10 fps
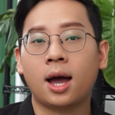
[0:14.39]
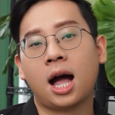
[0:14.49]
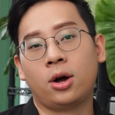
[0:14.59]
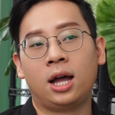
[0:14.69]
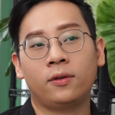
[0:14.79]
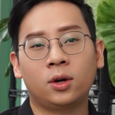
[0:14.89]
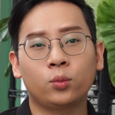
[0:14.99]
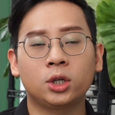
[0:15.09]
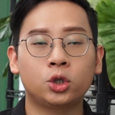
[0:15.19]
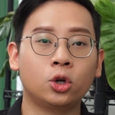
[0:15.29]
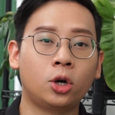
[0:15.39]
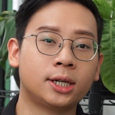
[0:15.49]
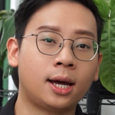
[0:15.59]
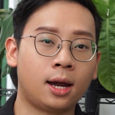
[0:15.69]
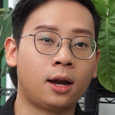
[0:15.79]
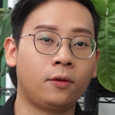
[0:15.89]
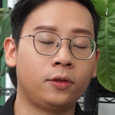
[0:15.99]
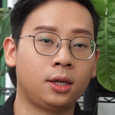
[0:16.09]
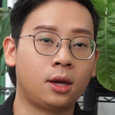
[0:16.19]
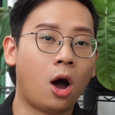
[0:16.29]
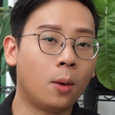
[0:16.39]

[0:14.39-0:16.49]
however we do not have the